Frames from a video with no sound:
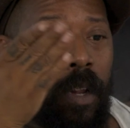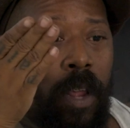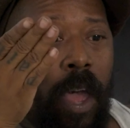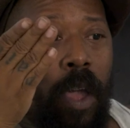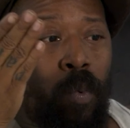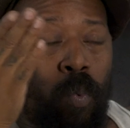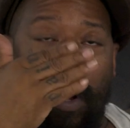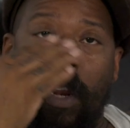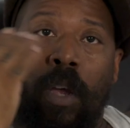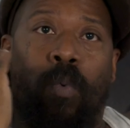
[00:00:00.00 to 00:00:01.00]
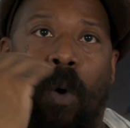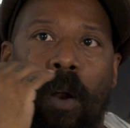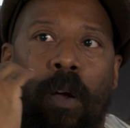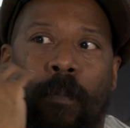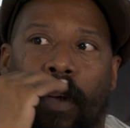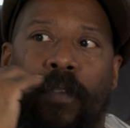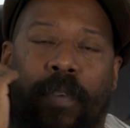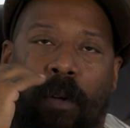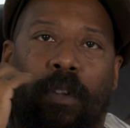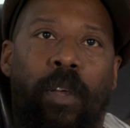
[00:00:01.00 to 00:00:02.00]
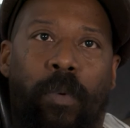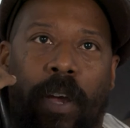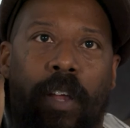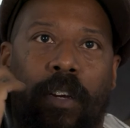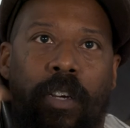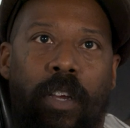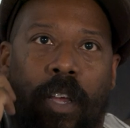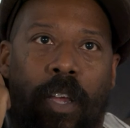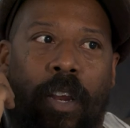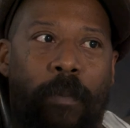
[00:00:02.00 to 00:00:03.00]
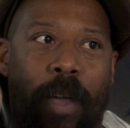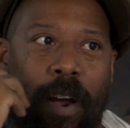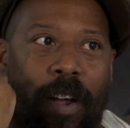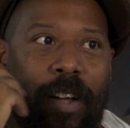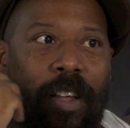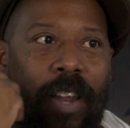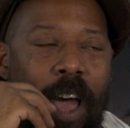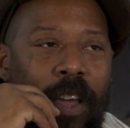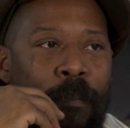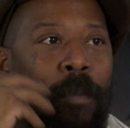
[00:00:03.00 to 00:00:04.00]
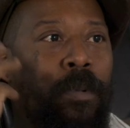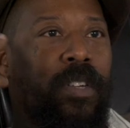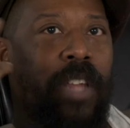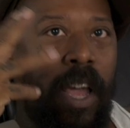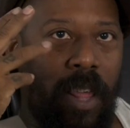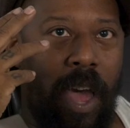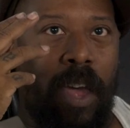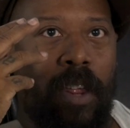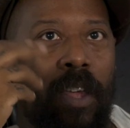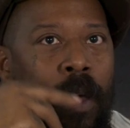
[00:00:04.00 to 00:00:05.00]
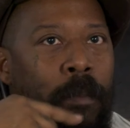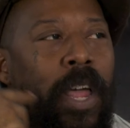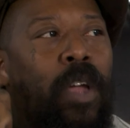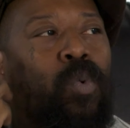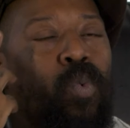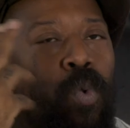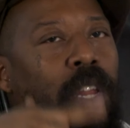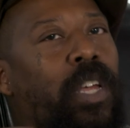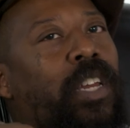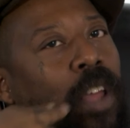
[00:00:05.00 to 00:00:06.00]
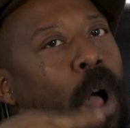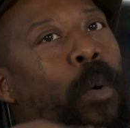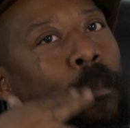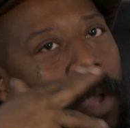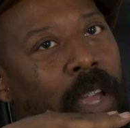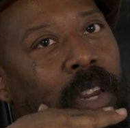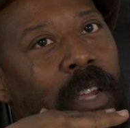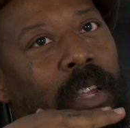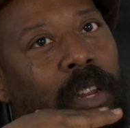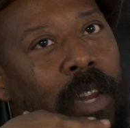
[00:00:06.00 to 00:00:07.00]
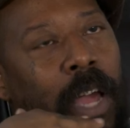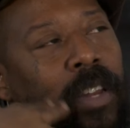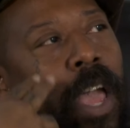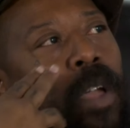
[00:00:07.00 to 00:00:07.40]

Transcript: that really want to be filthy rich in America. Like people say that, but they really don't mean it. Like they